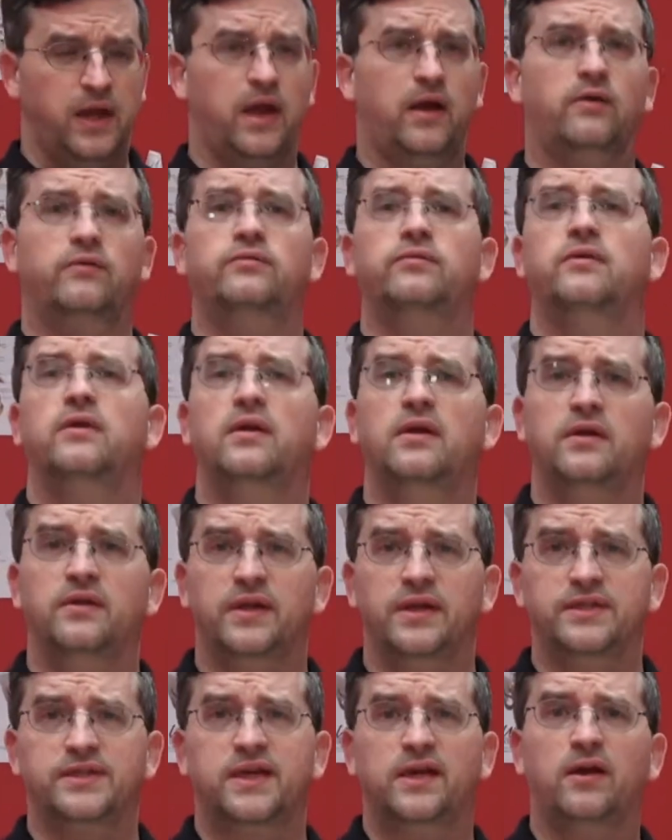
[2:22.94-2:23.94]
Now,
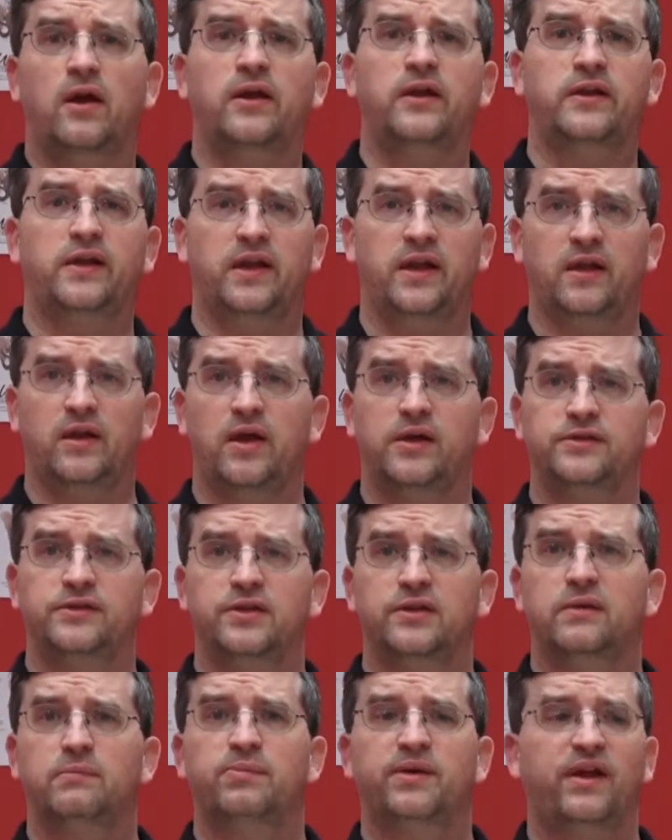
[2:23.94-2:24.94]
let's get on, get
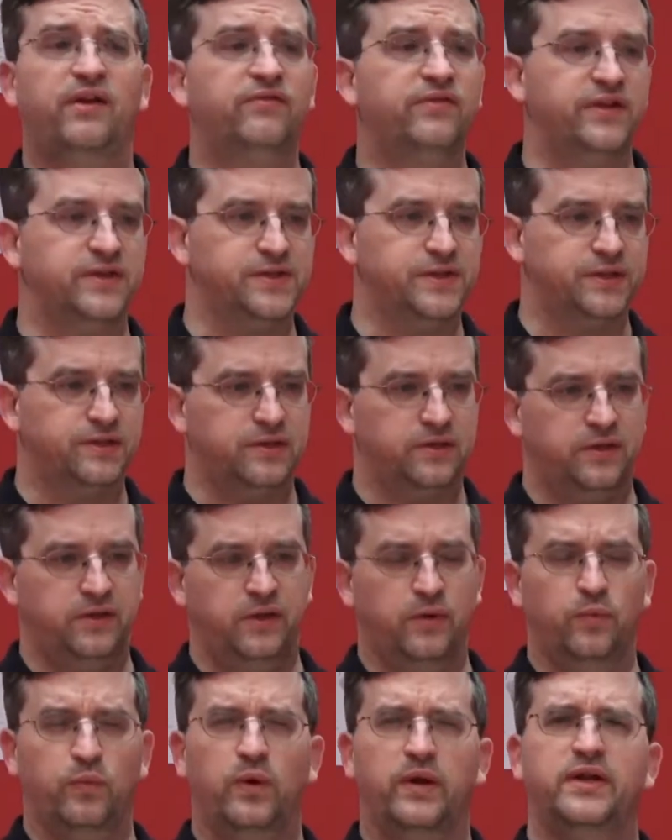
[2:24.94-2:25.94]
on to the pelvis.
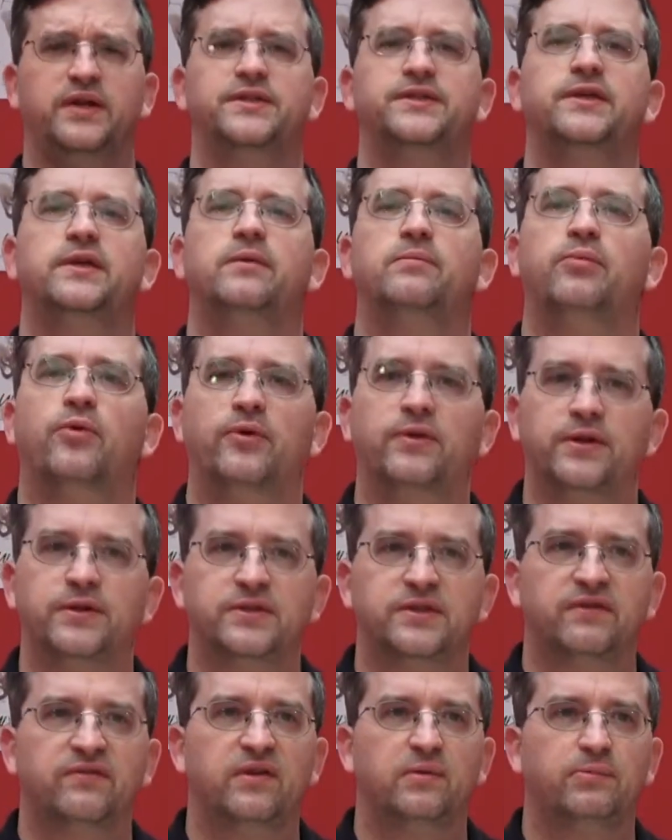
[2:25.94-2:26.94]
You, what is the
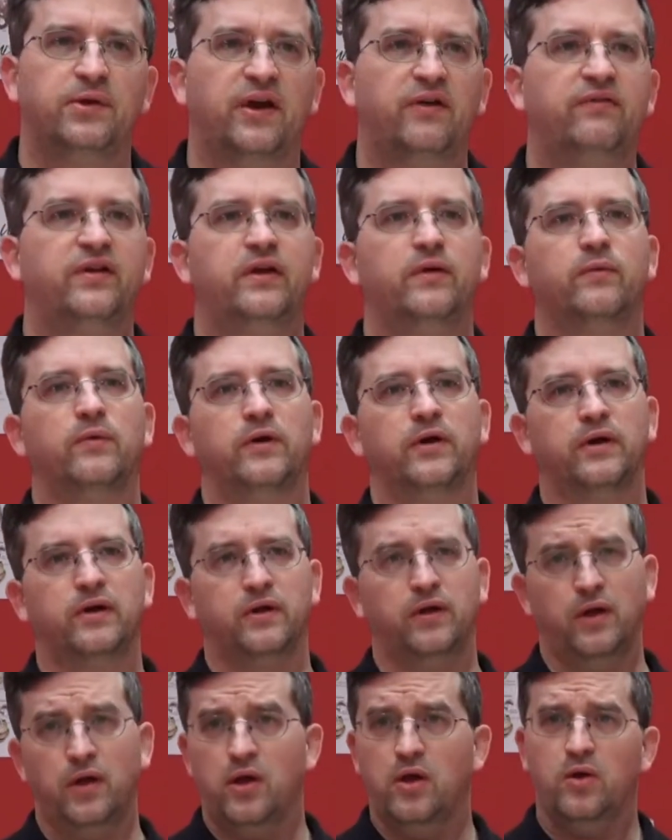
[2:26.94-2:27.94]
importance of the pelvic
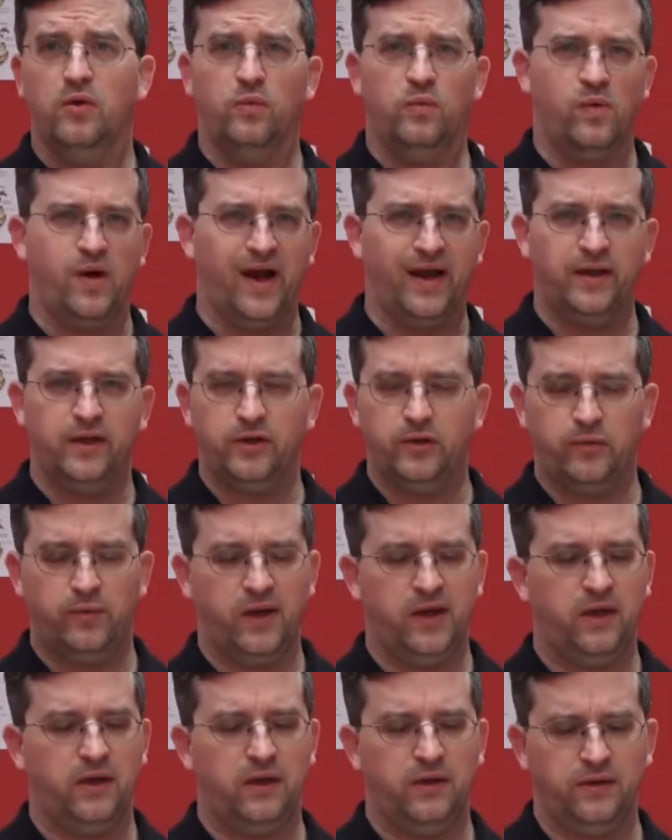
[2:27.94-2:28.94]
work? Why do
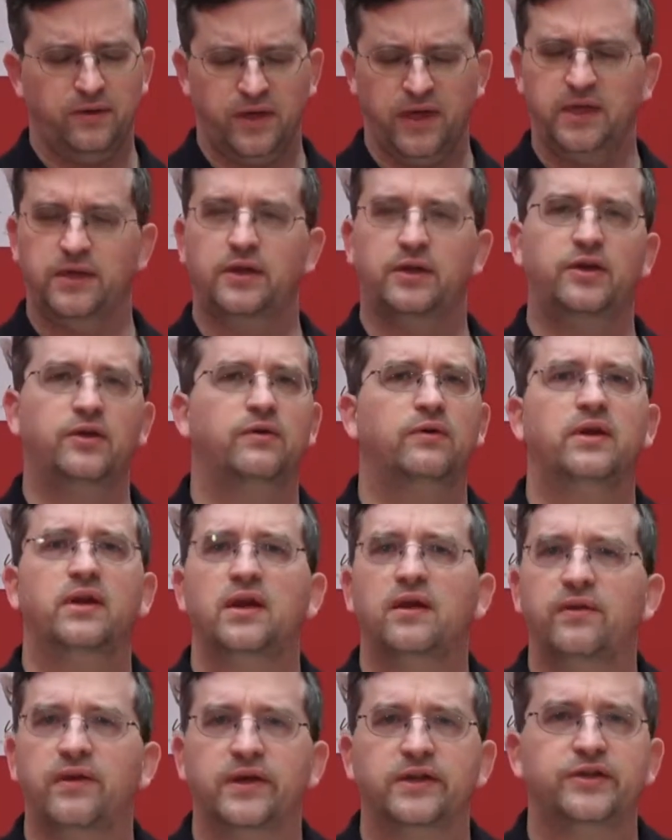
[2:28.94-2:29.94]
we need to do
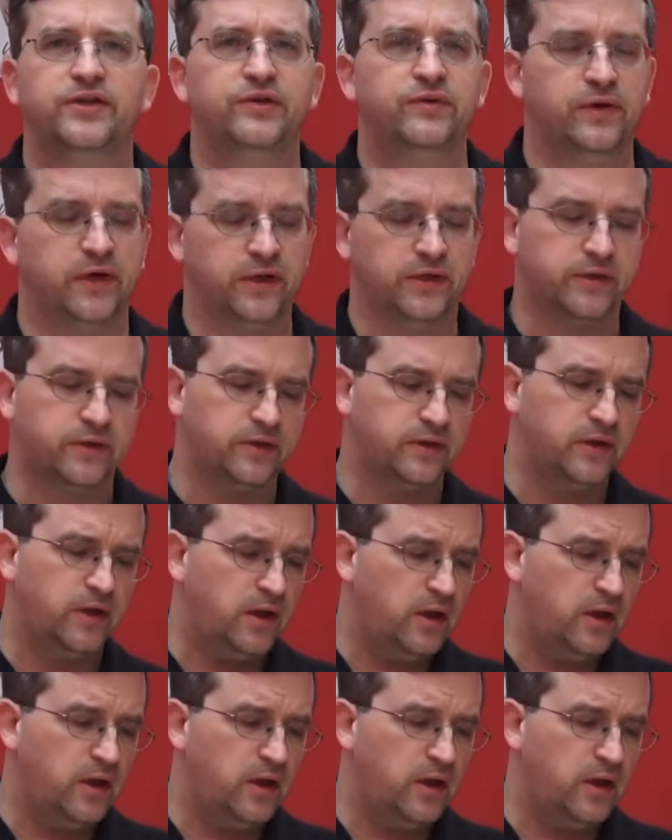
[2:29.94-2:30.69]
anything to it?